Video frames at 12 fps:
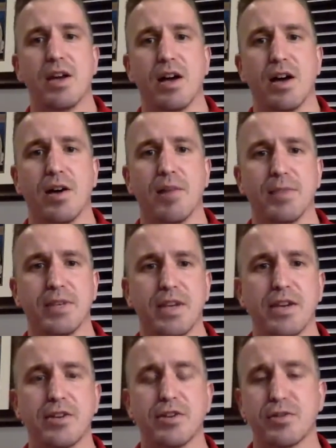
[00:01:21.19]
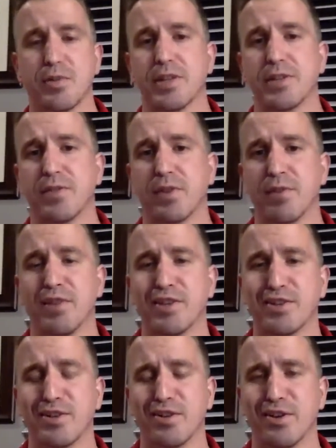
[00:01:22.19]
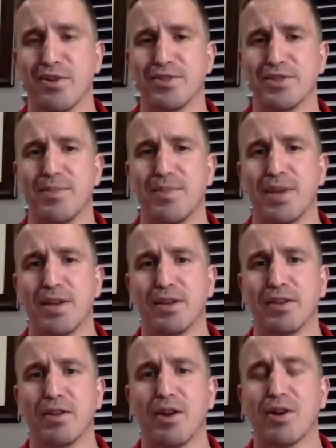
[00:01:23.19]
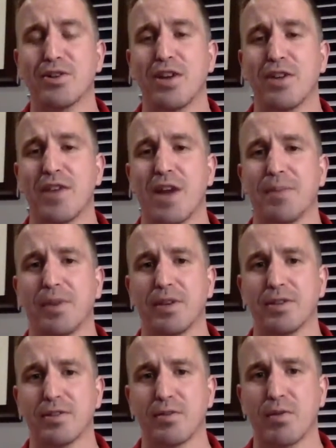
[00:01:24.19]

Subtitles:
And interest rates for conventional loans depend largely on the applicant's